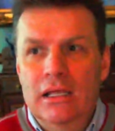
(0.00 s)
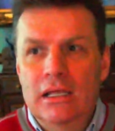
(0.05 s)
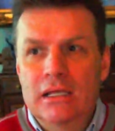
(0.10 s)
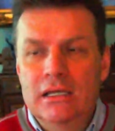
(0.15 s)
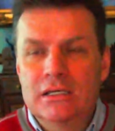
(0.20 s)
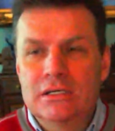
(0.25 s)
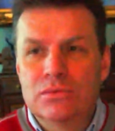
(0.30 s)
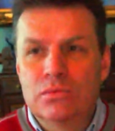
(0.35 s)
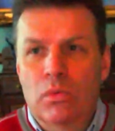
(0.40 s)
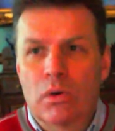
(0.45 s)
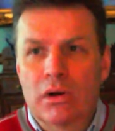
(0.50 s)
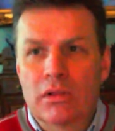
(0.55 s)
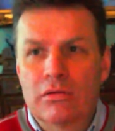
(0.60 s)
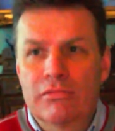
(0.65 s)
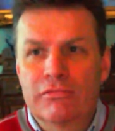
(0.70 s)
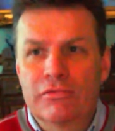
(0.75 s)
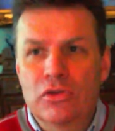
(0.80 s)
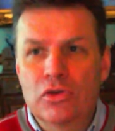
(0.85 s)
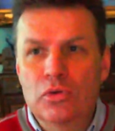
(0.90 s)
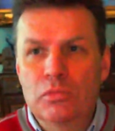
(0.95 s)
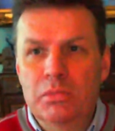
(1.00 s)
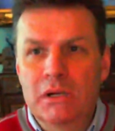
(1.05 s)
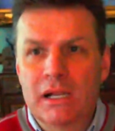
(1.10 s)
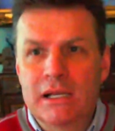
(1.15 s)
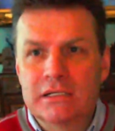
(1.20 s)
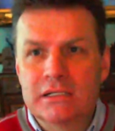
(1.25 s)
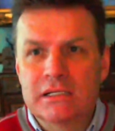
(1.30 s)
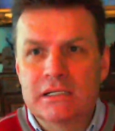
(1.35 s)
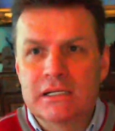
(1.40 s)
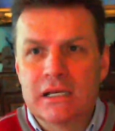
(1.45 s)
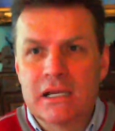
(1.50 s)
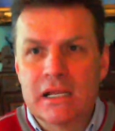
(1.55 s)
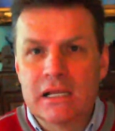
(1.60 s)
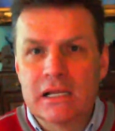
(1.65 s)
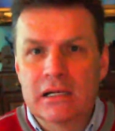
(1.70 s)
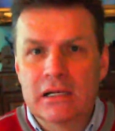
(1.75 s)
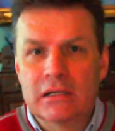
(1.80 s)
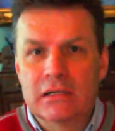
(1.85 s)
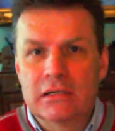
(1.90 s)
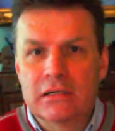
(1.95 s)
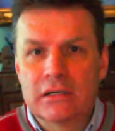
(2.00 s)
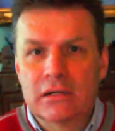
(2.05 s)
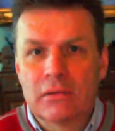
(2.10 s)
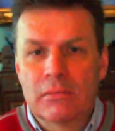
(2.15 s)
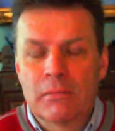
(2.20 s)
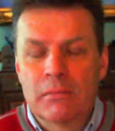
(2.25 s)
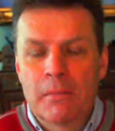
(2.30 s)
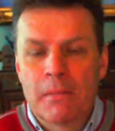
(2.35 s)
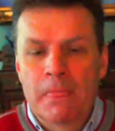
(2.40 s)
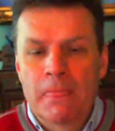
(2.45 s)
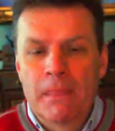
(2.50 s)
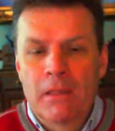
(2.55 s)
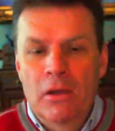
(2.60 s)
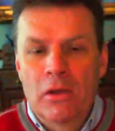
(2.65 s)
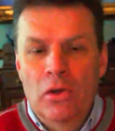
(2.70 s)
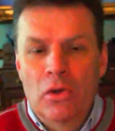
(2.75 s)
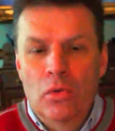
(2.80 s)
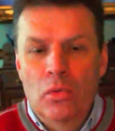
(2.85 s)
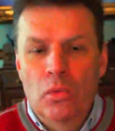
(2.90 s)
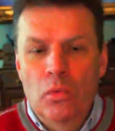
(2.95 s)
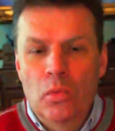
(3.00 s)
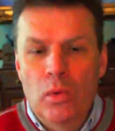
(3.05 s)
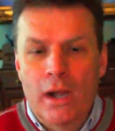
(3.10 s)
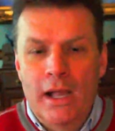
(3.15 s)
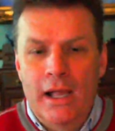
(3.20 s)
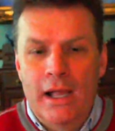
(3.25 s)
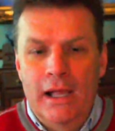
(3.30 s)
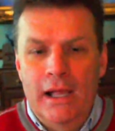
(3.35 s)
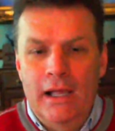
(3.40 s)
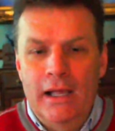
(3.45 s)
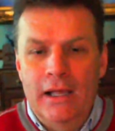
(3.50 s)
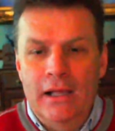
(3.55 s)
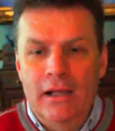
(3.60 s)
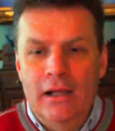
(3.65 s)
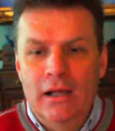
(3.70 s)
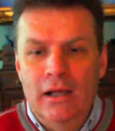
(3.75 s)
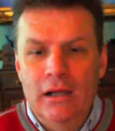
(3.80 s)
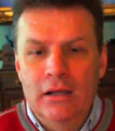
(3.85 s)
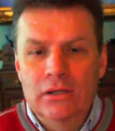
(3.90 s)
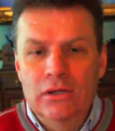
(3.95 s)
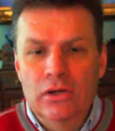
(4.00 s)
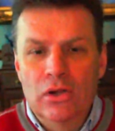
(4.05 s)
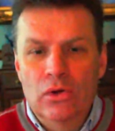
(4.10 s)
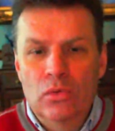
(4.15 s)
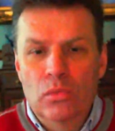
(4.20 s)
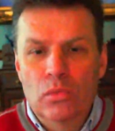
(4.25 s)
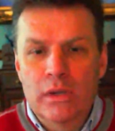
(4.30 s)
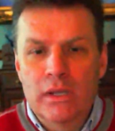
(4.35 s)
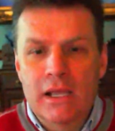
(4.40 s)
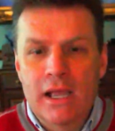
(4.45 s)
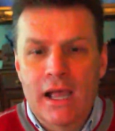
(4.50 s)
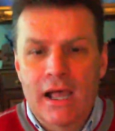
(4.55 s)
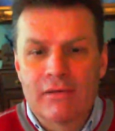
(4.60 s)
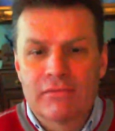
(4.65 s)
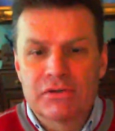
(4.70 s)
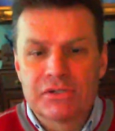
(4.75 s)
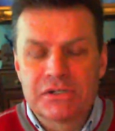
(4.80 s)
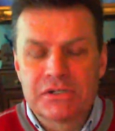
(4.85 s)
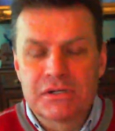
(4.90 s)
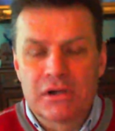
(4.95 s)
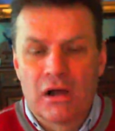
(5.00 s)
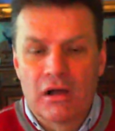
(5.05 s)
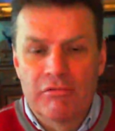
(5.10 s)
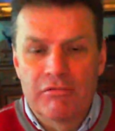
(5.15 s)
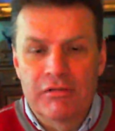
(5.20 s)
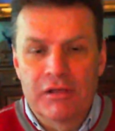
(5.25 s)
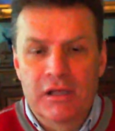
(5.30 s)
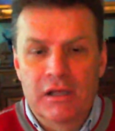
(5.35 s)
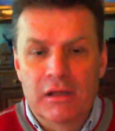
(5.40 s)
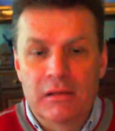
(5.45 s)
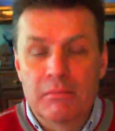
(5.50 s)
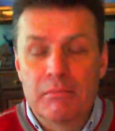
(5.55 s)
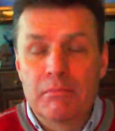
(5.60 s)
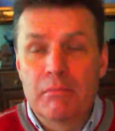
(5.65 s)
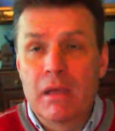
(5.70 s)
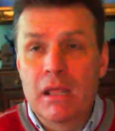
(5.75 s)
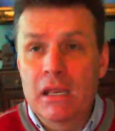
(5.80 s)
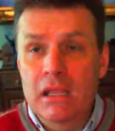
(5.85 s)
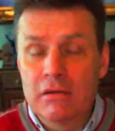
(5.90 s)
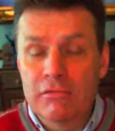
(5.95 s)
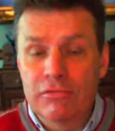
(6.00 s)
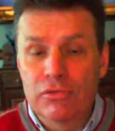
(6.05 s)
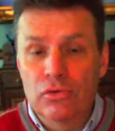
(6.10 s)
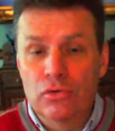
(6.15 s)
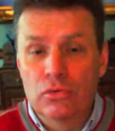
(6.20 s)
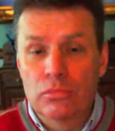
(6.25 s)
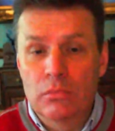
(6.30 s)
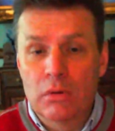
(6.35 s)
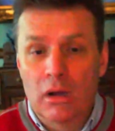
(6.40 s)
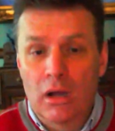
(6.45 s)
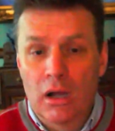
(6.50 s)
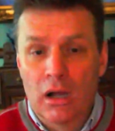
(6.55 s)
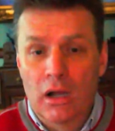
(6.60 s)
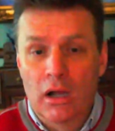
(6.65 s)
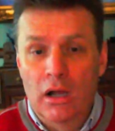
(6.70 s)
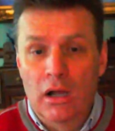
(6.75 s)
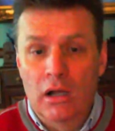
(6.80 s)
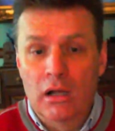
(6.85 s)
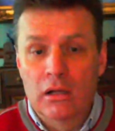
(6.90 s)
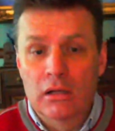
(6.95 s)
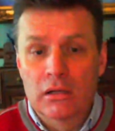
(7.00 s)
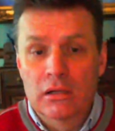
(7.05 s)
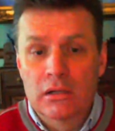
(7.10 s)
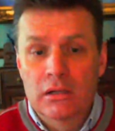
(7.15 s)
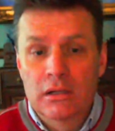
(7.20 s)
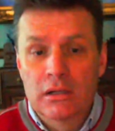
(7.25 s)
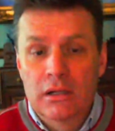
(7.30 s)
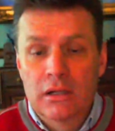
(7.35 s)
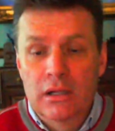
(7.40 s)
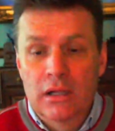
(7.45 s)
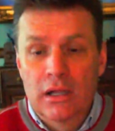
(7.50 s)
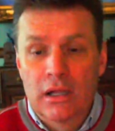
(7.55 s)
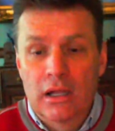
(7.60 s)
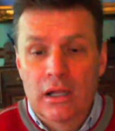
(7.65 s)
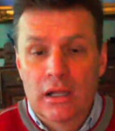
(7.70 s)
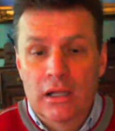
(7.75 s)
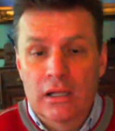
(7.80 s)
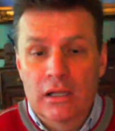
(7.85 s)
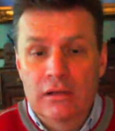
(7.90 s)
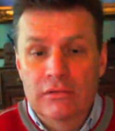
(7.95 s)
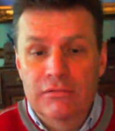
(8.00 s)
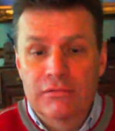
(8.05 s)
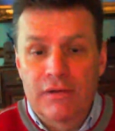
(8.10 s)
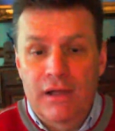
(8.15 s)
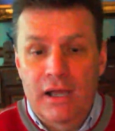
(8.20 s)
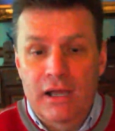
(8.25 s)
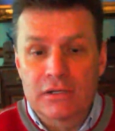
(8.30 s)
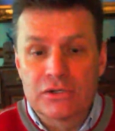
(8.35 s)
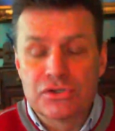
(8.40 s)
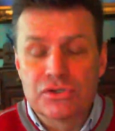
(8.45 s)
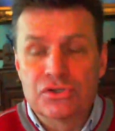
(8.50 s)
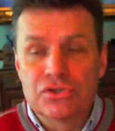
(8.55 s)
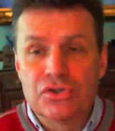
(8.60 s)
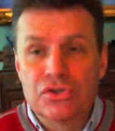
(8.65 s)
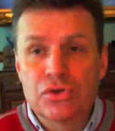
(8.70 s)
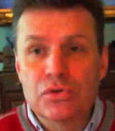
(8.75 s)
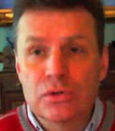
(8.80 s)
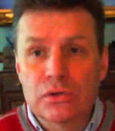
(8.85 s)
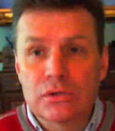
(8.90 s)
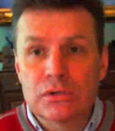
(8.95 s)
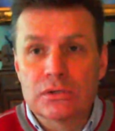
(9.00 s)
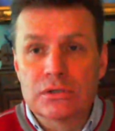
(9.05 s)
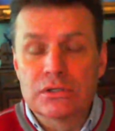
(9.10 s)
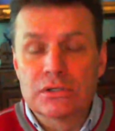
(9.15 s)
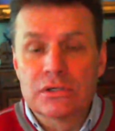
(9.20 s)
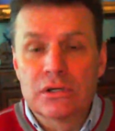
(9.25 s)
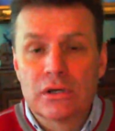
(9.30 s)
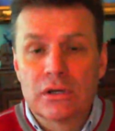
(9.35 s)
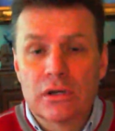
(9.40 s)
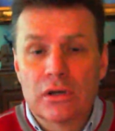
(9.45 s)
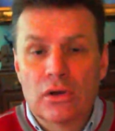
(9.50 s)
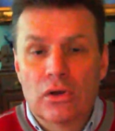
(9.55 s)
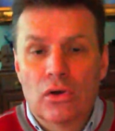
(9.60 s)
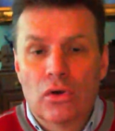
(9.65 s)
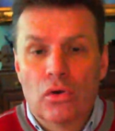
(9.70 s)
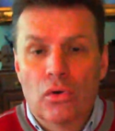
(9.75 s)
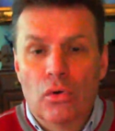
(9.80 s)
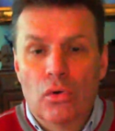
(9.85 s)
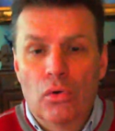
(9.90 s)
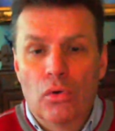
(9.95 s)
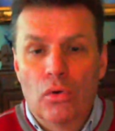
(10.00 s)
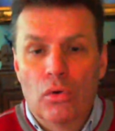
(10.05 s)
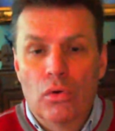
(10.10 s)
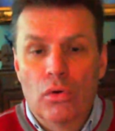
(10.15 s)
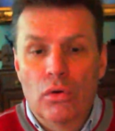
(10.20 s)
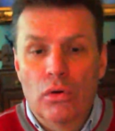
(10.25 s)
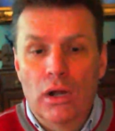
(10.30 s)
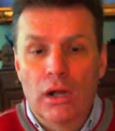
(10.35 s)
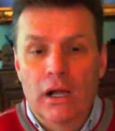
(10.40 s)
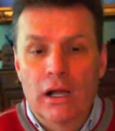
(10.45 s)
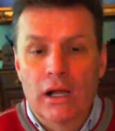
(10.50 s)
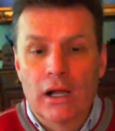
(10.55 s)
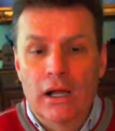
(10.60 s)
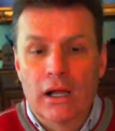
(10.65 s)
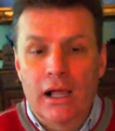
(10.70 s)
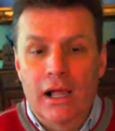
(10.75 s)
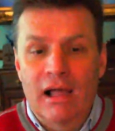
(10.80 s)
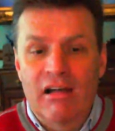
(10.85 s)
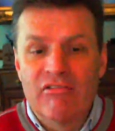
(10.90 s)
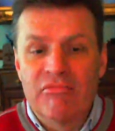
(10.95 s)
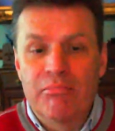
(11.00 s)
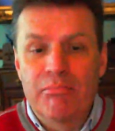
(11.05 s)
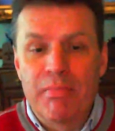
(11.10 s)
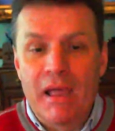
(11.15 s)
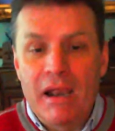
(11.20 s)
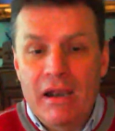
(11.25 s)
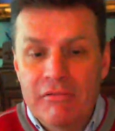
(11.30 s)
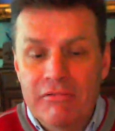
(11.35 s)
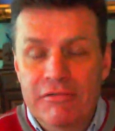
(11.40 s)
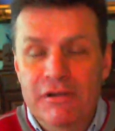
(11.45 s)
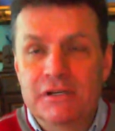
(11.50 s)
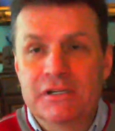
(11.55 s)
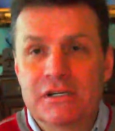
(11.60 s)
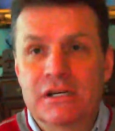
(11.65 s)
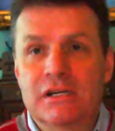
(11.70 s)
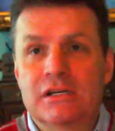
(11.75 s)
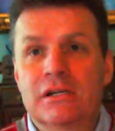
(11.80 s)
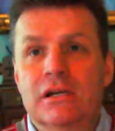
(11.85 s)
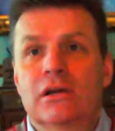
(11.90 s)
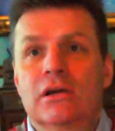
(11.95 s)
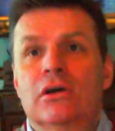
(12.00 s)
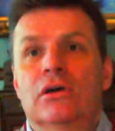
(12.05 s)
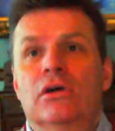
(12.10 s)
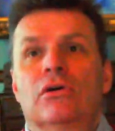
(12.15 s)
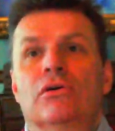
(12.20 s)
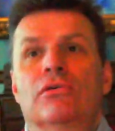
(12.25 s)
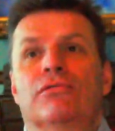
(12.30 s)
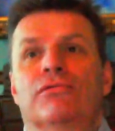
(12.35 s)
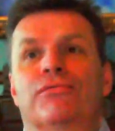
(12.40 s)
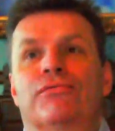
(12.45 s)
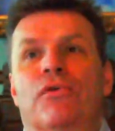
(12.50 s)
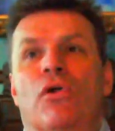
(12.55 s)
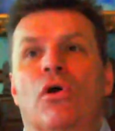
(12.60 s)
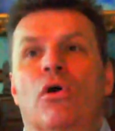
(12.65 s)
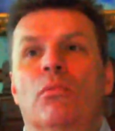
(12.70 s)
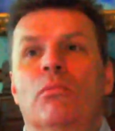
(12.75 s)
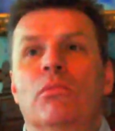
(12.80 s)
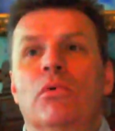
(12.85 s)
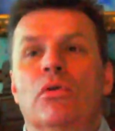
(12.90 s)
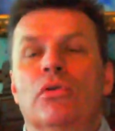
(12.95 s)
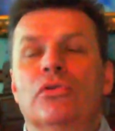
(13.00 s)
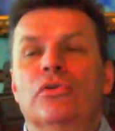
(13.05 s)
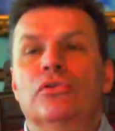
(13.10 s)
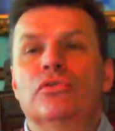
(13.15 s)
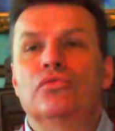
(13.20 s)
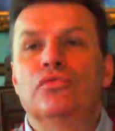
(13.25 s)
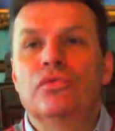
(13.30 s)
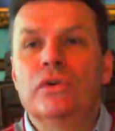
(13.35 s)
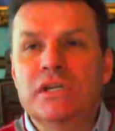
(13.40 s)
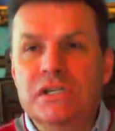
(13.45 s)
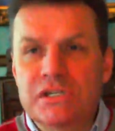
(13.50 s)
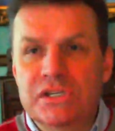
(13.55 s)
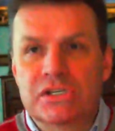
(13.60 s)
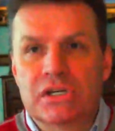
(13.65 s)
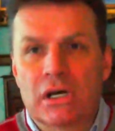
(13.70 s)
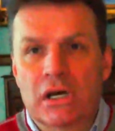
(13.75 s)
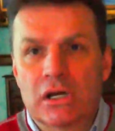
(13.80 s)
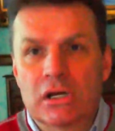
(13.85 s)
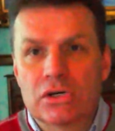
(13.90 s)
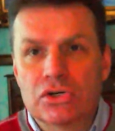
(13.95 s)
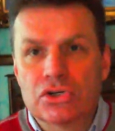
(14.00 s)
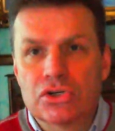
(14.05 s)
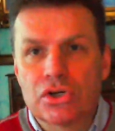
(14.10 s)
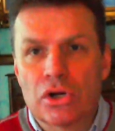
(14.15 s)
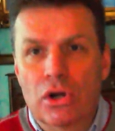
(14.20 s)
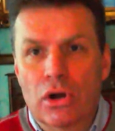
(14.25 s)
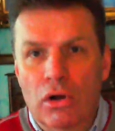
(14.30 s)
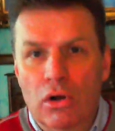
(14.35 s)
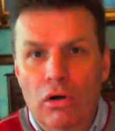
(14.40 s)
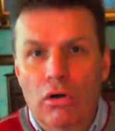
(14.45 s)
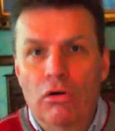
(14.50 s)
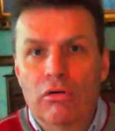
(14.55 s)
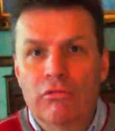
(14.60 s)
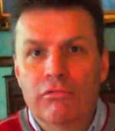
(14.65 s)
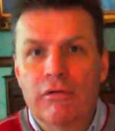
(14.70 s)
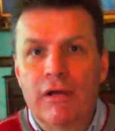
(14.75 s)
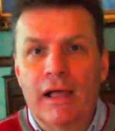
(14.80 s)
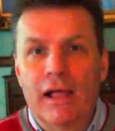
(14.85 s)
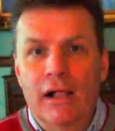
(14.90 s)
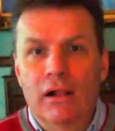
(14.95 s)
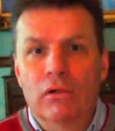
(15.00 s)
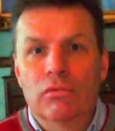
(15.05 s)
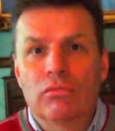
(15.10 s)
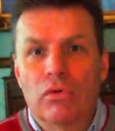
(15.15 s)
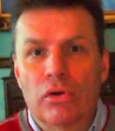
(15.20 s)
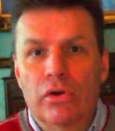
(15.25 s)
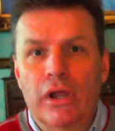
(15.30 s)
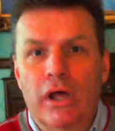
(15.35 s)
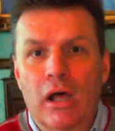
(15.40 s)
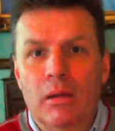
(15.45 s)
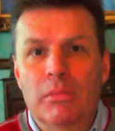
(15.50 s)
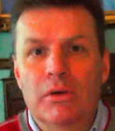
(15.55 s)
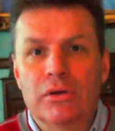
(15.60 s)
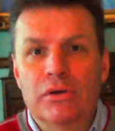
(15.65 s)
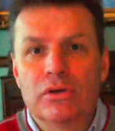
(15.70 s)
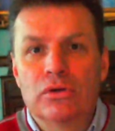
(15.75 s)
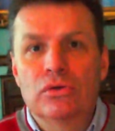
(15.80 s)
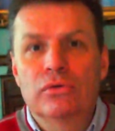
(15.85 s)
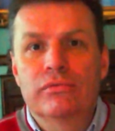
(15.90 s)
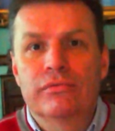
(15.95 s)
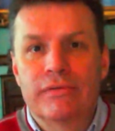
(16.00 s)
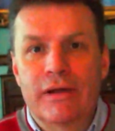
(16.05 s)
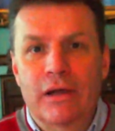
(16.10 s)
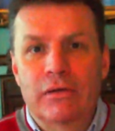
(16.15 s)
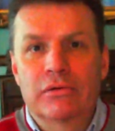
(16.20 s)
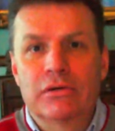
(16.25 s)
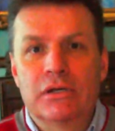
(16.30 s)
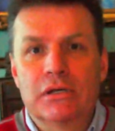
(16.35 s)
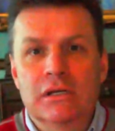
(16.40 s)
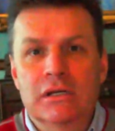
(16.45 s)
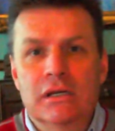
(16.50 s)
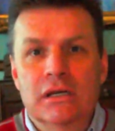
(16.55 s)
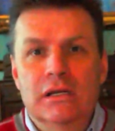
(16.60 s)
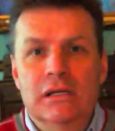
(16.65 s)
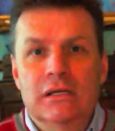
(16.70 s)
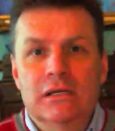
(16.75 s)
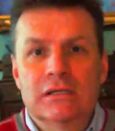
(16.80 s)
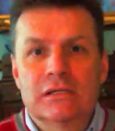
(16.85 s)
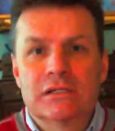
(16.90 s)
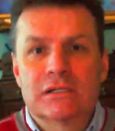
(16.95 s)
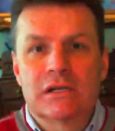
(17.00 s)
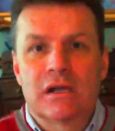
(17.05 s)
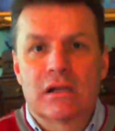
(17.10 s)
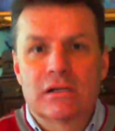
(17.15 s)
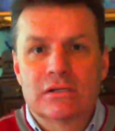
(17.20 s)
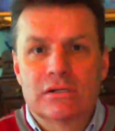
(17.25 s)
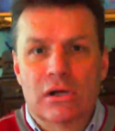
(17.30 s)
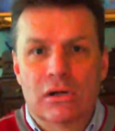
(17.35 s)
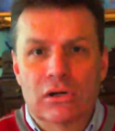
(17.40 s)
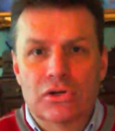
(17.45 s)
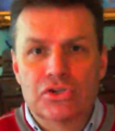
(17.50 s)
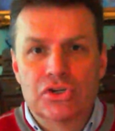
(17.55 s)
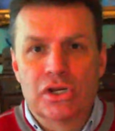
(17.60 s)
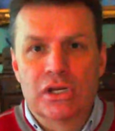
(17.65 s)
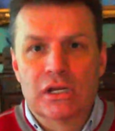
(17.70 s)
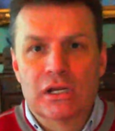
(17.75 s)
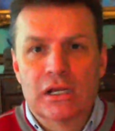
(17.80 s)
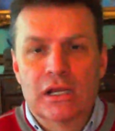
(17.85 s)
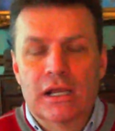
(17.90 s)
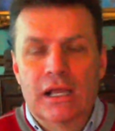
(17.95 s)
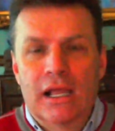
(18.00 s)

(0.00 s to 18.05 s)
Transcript: is one of the few places in England where we have a staff here, many of whom are in fact students or have benefited from the research of L. Ron Hubbard, who founded Scientology.